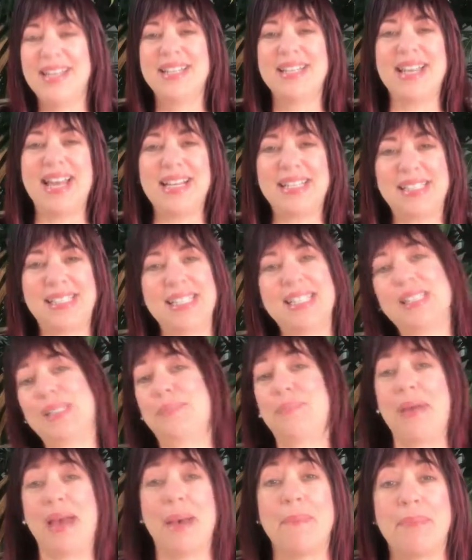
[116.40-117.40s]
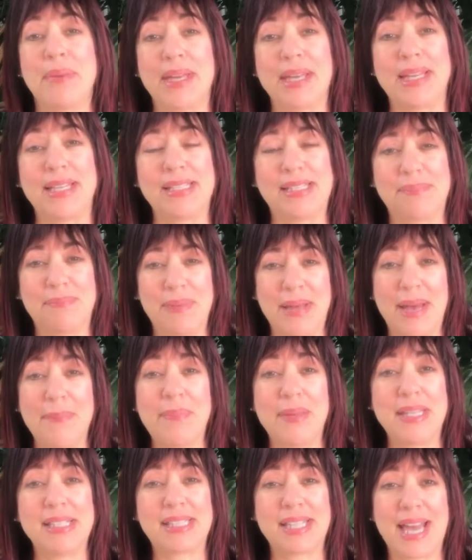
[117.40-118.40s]
Next is Pepe's,
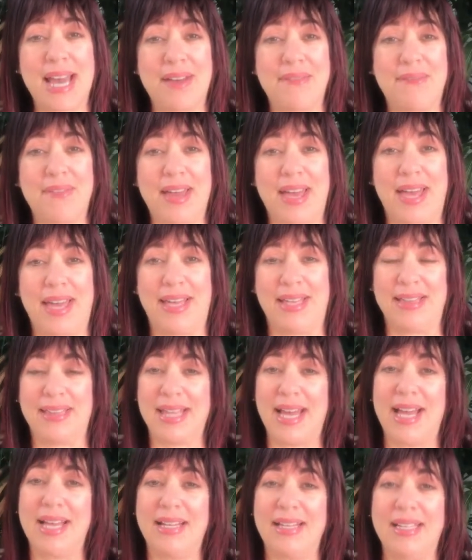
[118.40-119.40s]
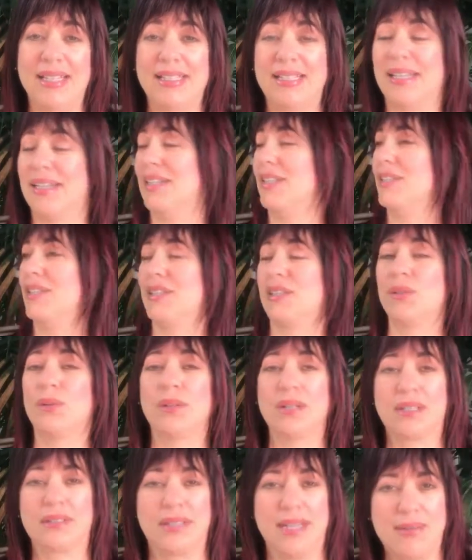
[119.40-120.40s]
Pepe's Cafe. That is a
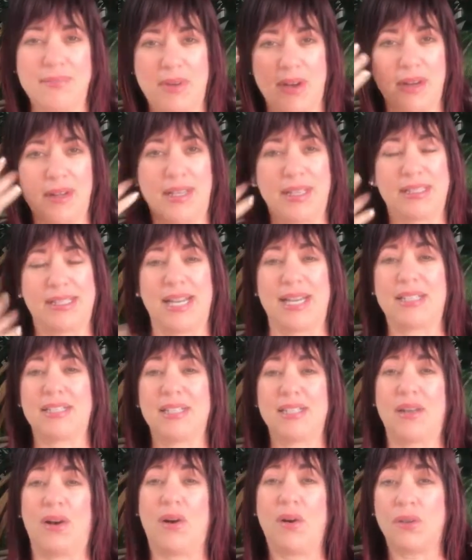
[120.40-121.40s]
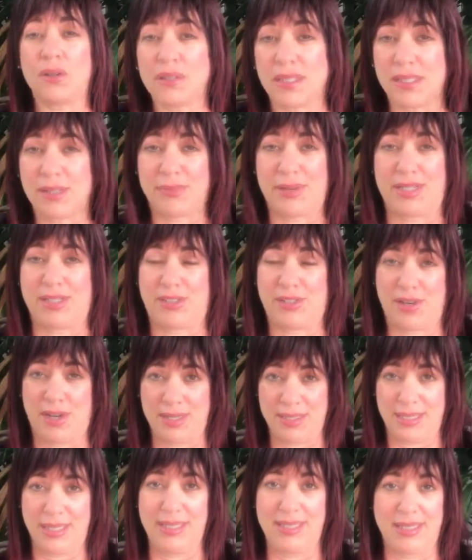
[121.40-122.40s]
historic landmark. It's actually the oldest
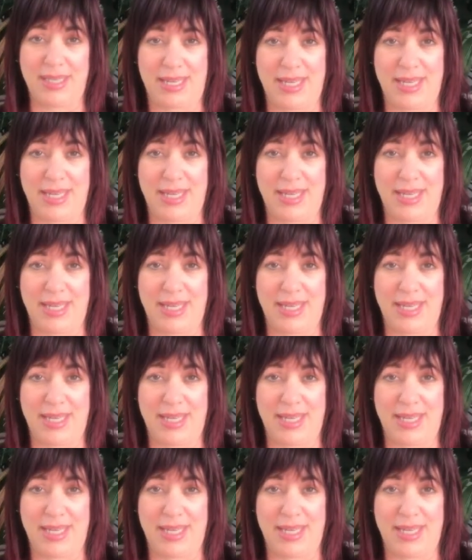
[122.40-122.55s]
restaurant in the